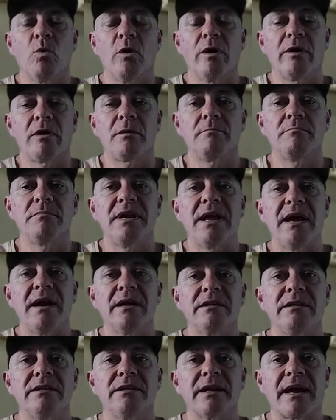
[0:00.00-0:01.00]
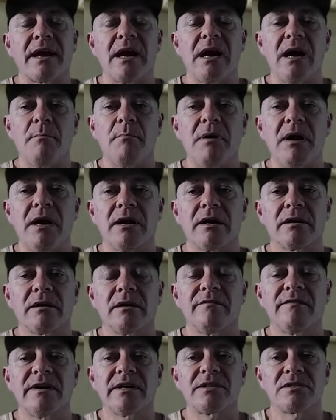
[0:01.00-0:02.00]
where I'm down in the car park,
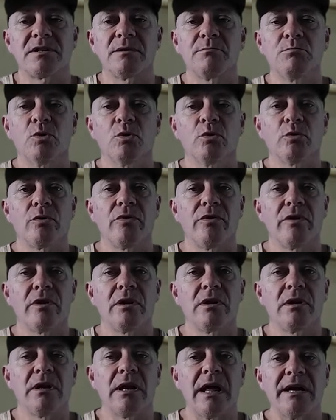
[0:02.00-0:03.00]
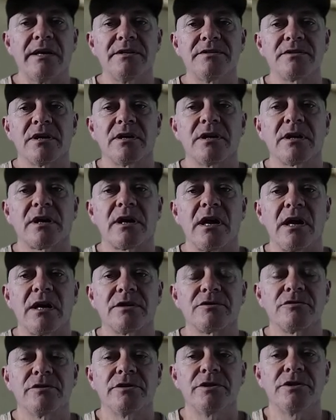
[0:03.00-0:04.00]
and I've actually put the laser
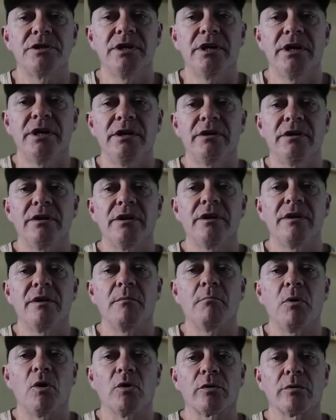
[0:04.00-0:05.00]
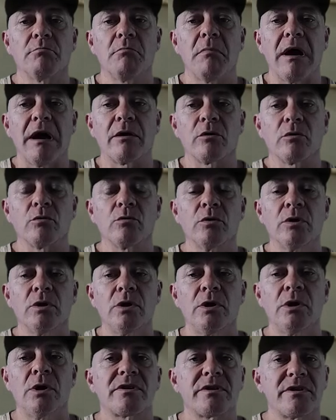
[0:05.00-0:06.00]
cartridge in the bottom barrel.
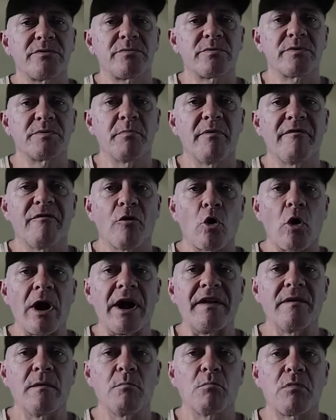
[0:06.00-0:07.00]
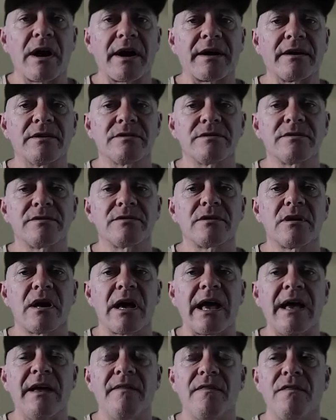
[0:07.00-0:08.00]
So this was before I had the brackets.
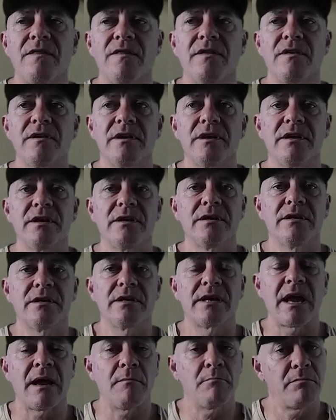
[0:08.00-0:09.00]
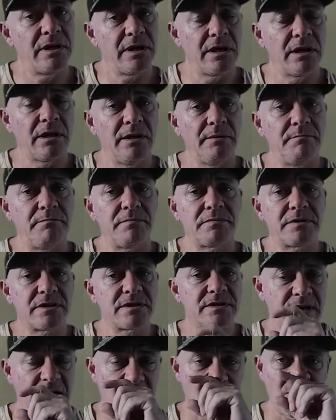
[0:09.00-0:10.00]
I had the camping clip
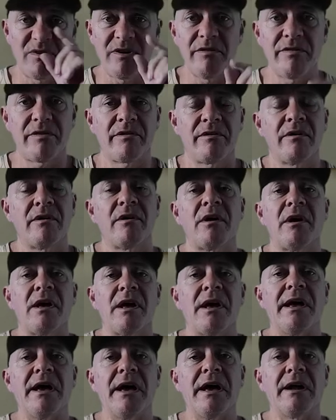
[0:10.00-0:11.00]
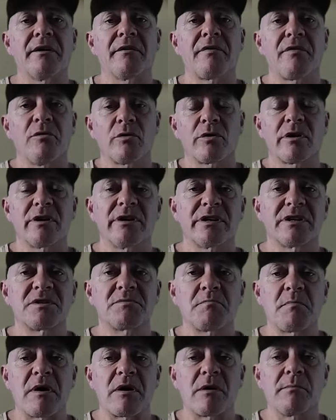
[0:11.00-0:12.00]
to start with, and I thought I'd
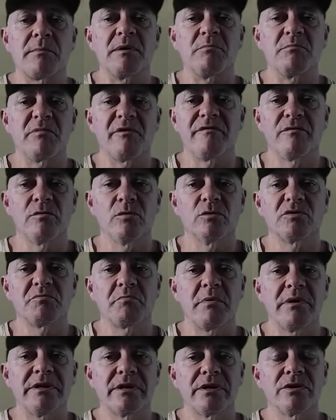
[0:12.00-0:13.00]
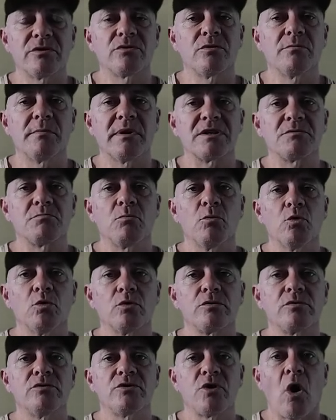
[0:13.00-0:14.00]
experiment before spending too much
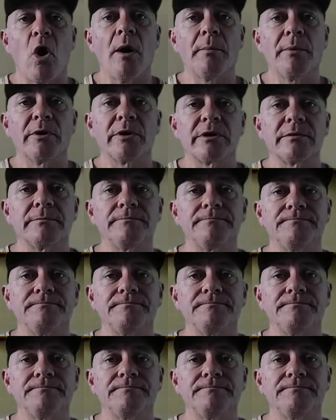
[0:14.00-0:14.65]
more time on it.